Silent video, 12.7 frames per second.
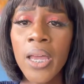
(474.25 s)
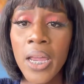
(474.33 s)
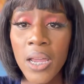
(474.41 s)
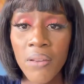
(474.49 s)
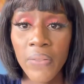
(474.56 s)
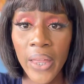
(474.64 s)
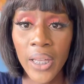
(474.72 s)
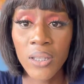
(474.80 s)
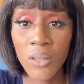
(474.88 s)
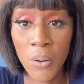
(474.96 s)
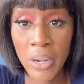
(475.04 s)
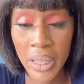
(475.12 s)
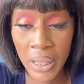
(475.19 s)
If that's the
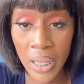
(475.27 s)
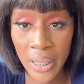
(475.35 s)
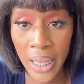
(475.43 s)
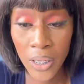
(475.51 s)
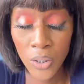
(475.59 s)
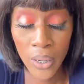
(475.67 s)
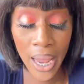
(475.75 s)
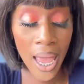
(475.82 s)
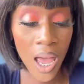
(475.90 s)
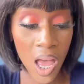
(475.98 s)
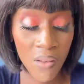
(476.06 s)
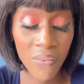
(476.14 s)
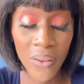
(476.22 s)
only thing that you
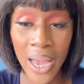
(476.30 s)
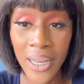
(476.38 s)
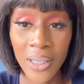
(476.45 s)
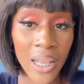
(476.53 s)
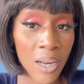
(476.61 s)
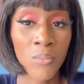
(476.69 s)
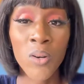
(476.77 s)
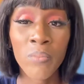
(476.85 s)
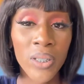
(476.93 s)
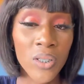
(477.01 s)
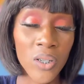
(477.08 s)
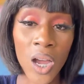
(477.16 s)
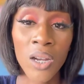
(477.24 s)
have at that
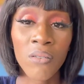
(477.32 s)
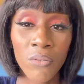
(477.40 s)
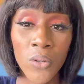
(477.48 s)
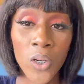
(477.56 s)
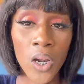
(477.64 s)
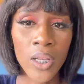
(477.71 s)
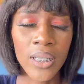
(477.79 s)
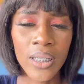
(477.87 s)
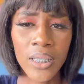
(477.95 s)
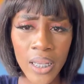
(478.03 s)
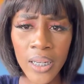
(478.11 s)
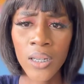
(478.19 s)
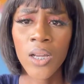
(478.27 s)
moment, you can't afford classes,
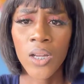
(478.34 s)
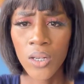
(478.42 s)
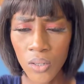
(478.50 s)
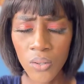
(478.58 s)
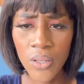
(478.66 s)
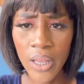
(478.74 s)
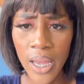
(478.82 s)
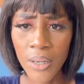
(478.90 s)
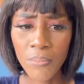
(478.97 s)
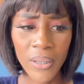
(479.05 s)
then do that.